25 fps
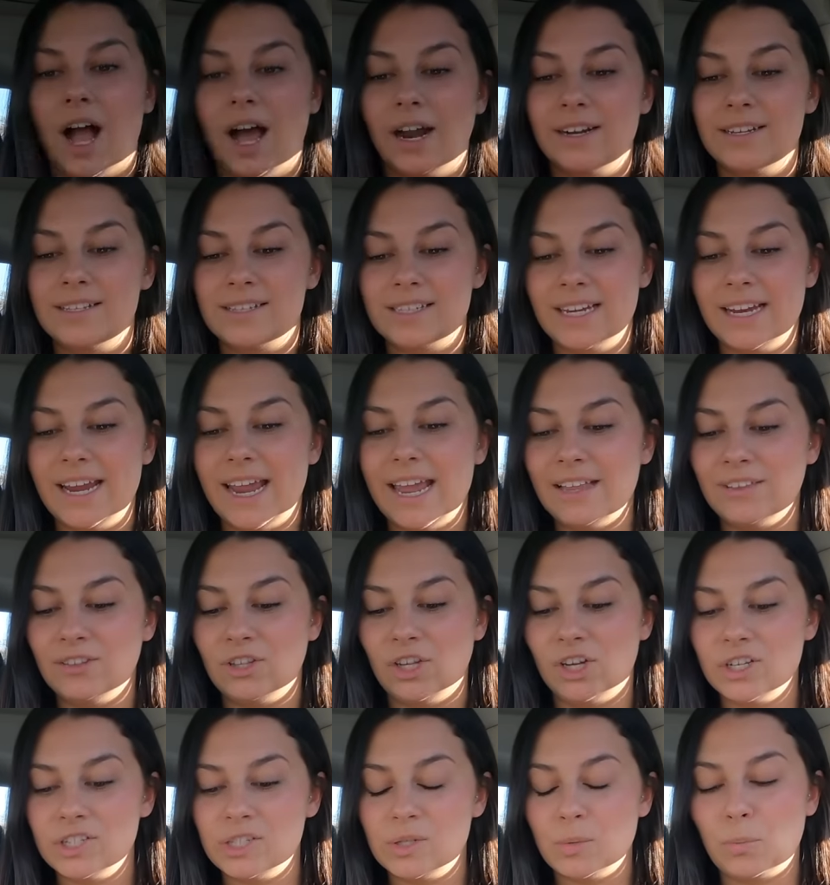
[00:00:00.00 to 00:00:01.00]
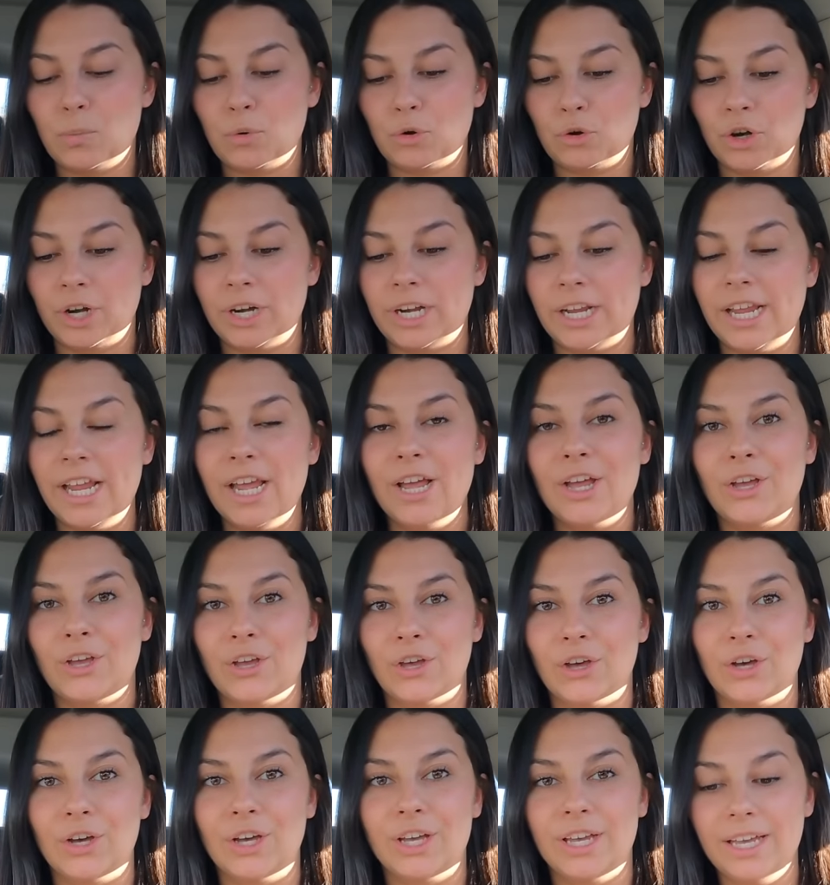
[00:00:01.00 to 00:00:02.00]
Honestly, it looks pretty
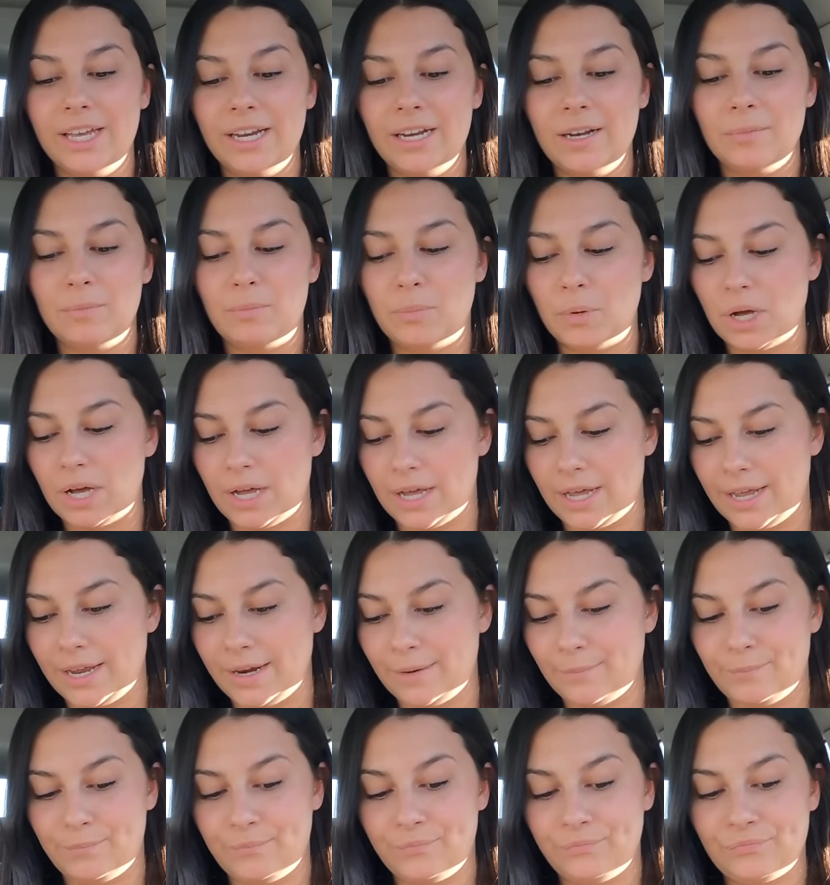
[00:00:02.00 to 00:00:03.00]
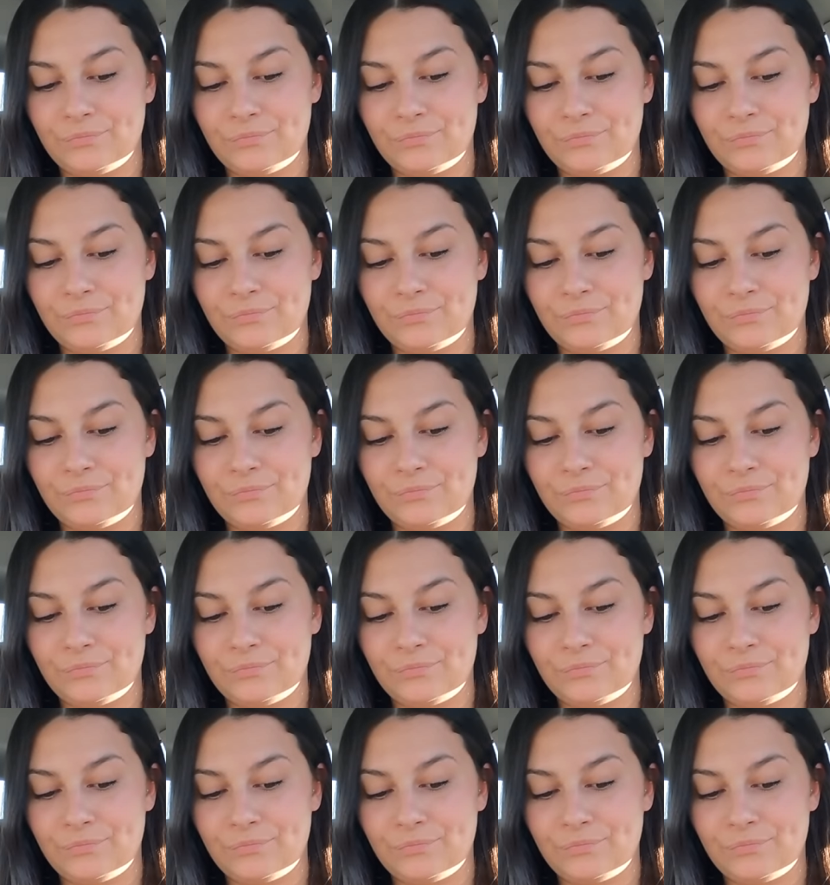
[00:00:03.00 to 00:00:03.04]
good, but